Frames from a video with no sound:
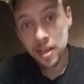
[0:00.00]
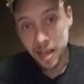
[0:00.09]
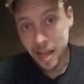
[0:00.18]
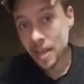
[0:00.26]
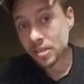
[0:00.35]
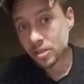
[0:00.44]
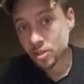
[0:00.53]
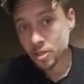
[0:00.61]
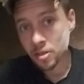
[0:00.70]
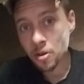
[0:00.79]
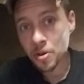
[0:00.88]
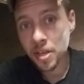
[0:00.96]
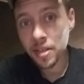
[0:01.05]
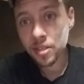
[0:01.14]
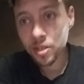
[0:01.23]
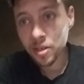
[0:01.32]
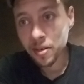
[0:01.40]
I usually know an
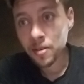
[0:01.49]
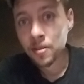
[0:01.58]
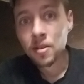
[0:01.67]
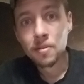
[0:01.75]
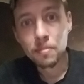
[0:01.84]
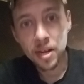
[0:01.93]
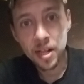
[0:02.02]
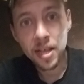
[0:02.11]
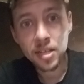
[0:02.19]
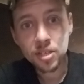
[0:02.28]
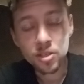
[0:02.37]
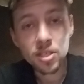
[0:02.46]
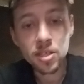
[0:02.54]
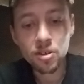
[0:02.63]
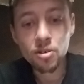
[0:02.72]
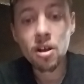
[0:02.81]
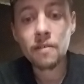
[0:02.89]
answer, but I'll ask a
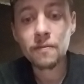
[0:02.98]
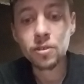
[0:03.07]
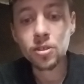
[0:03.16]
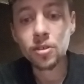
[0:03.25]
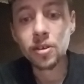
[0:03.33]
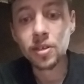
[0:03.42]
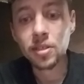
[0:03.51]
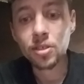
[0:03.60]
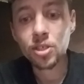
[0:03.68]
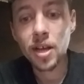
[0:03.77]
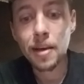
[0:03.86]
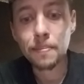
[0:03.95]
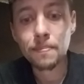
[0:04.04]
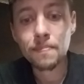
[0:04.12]
senior officer in the shop